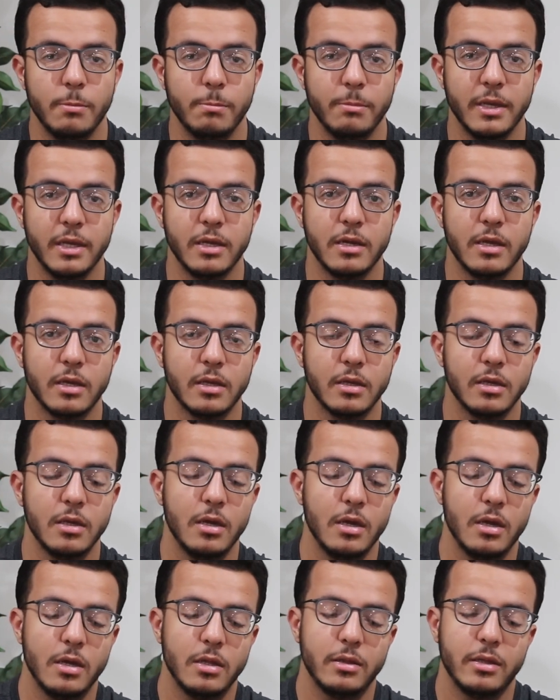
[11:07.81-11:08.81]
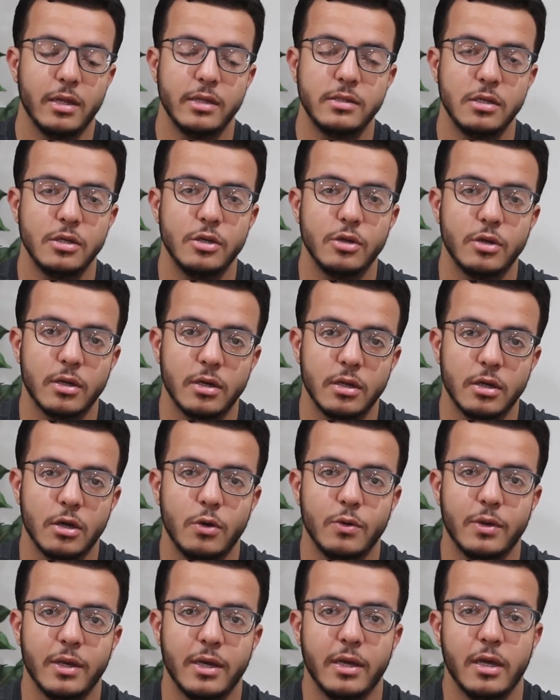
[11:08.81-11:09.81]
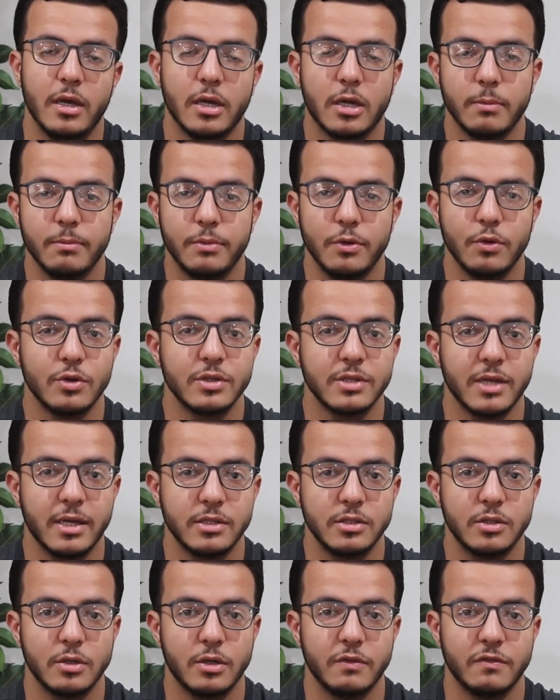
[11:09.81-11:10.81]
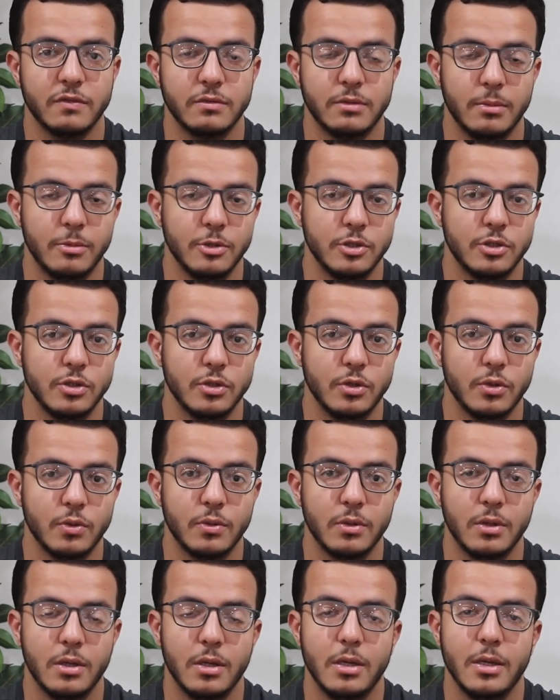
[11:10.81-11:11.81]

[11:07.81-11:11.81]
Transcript: Meaning, let's say you're going to go get a computer science degree from WGU.